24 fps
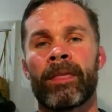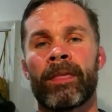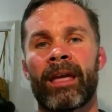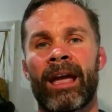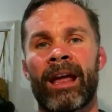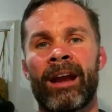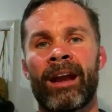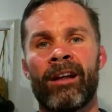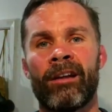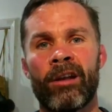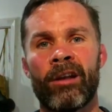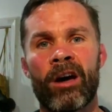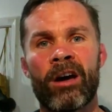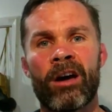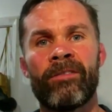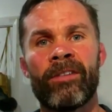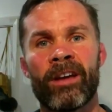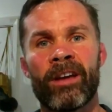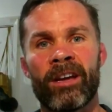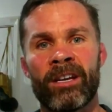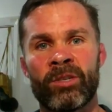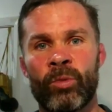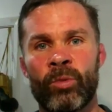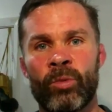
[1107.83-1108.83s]
And a lot of
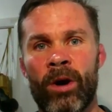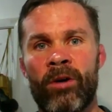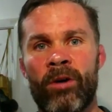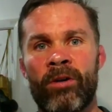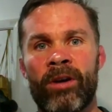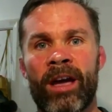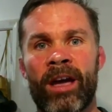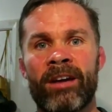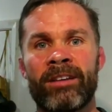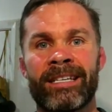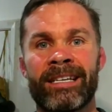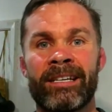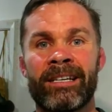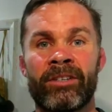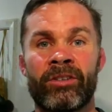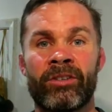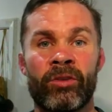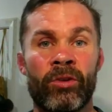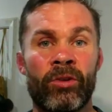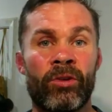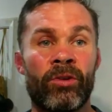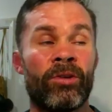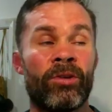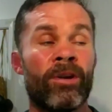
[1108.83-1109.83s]
it as well goes
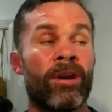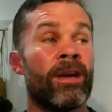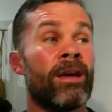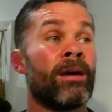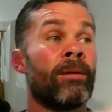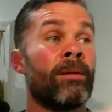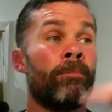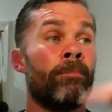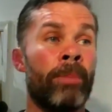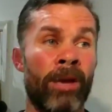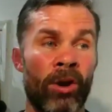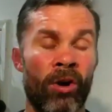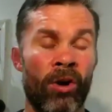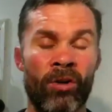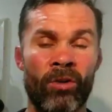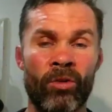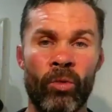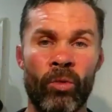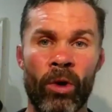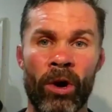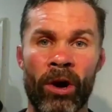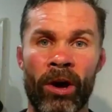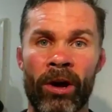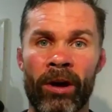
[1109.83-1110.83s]
into beyond
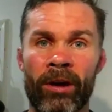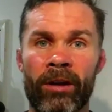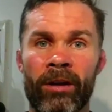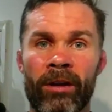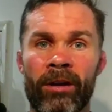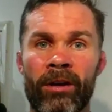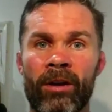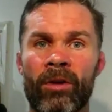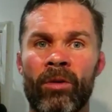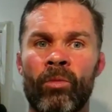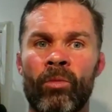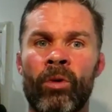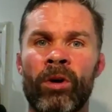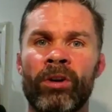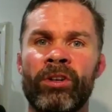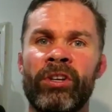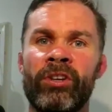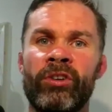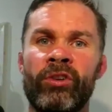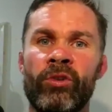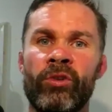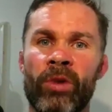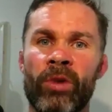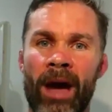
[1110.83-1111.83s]
work. What do you
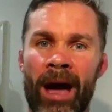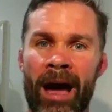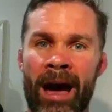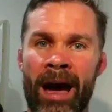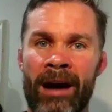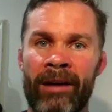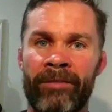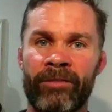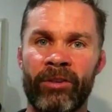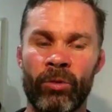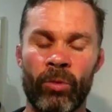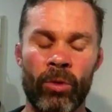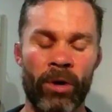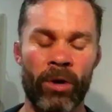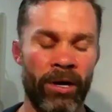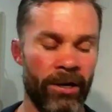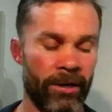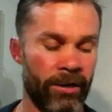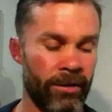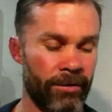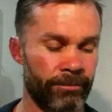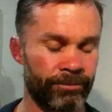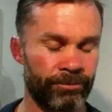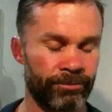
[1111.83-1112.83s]
do after
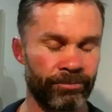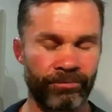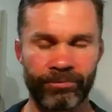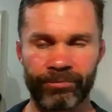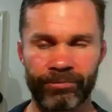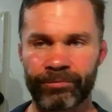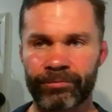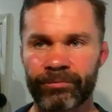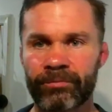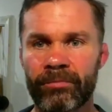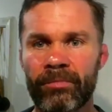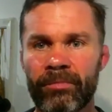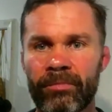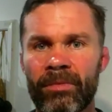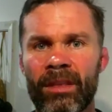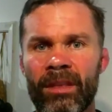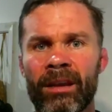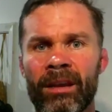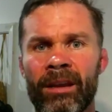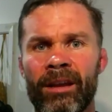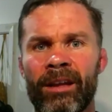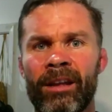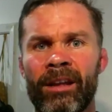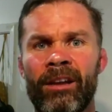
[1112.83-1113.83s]
work?
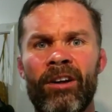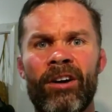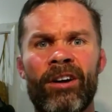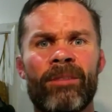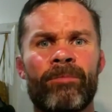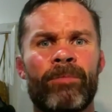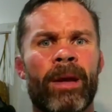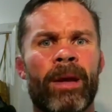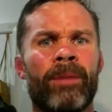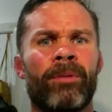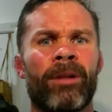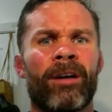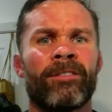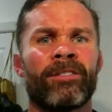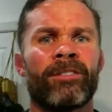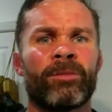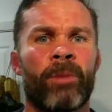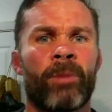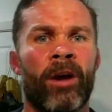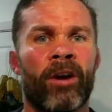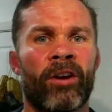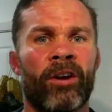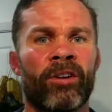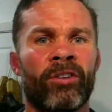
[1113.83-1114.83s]
A lot of people I've
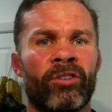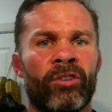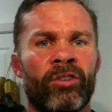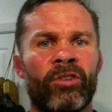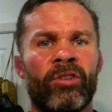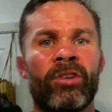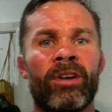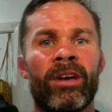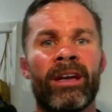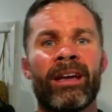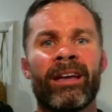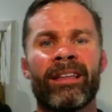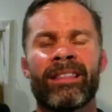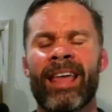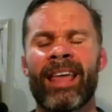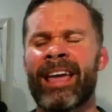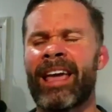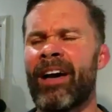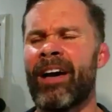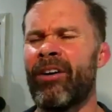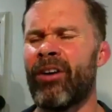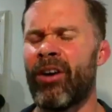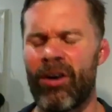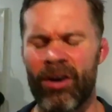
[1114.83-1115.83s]
spoken to, they
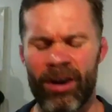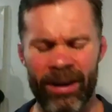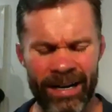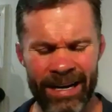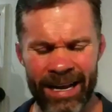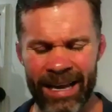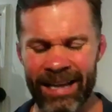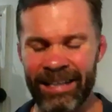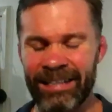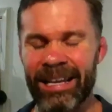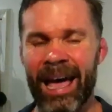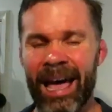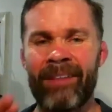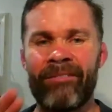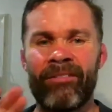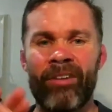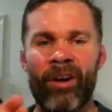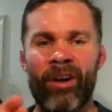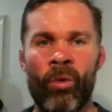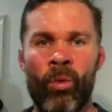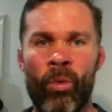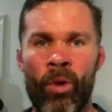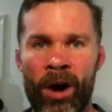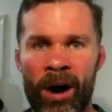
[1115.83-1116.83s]
go, I need to have
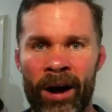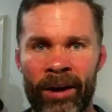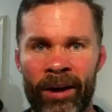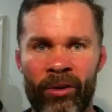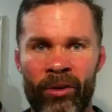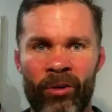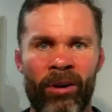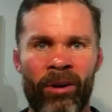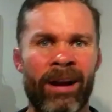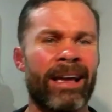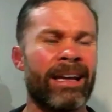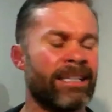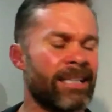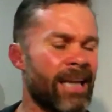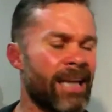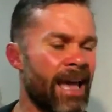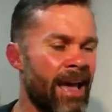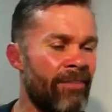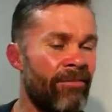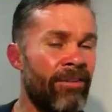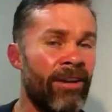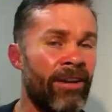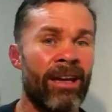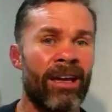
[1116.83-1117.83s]
a wine, or I need to
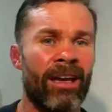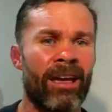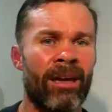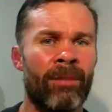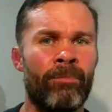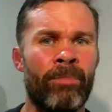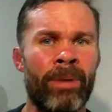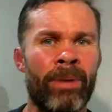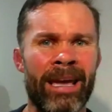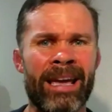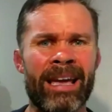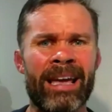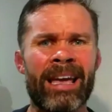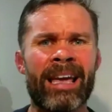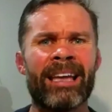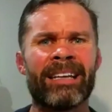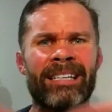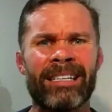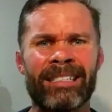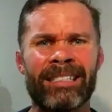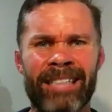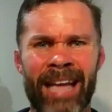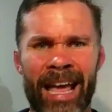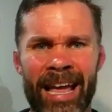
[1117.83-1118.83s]
have a beer
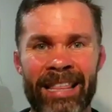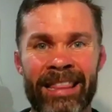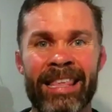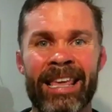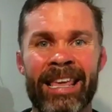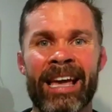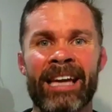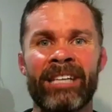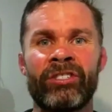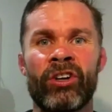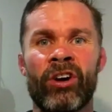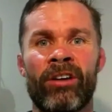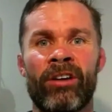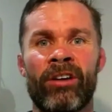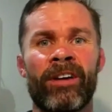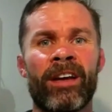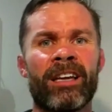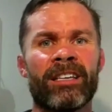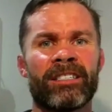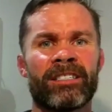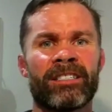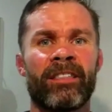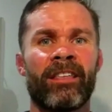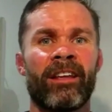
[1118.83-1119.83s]
to take the edge off
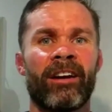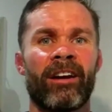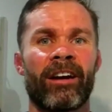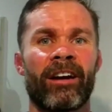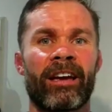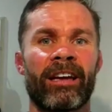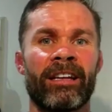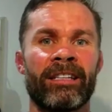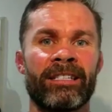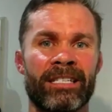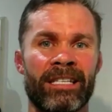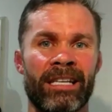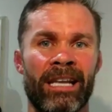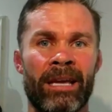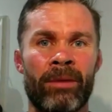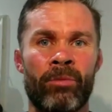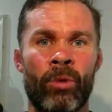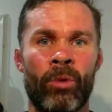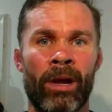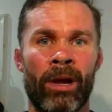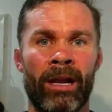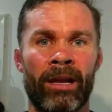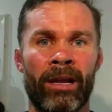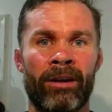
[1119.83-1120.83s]
so that I can sleep
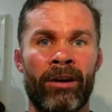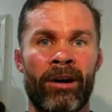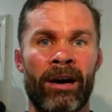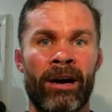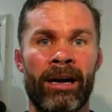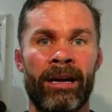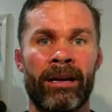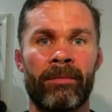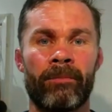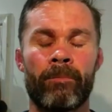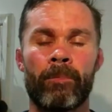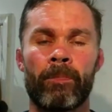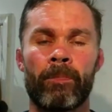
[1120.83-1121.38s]
well at night.